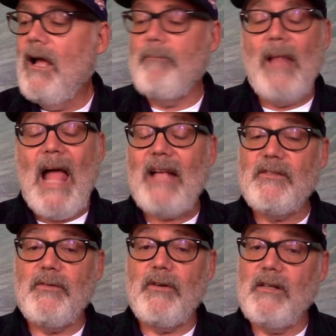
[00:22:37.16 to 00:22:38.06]

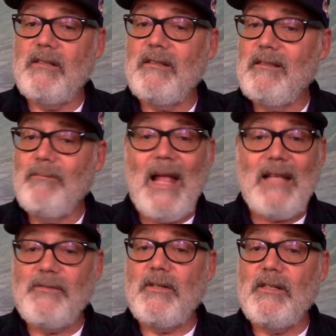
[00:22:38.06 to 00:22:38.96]
Blast furnace.
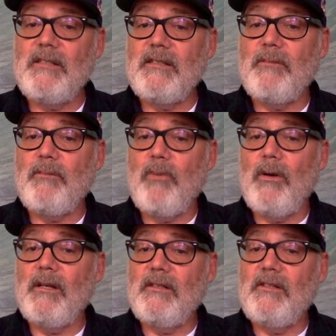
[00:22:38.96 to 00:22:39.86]
Blast furnace is
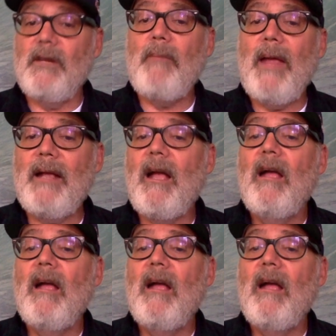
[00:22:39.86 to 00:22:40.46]
important because you can make